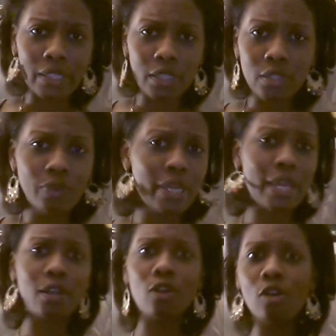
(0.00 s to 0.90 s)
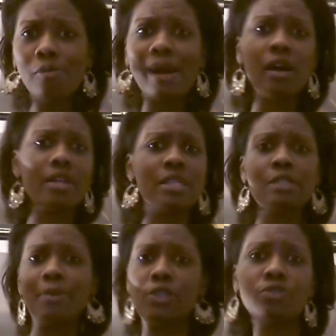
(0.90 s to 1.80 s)
You ain't got to go about these
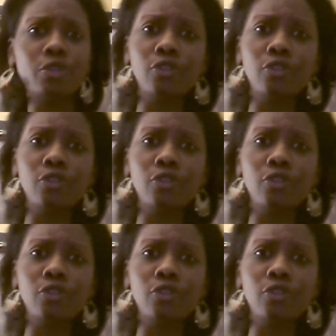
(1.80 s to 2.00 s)
special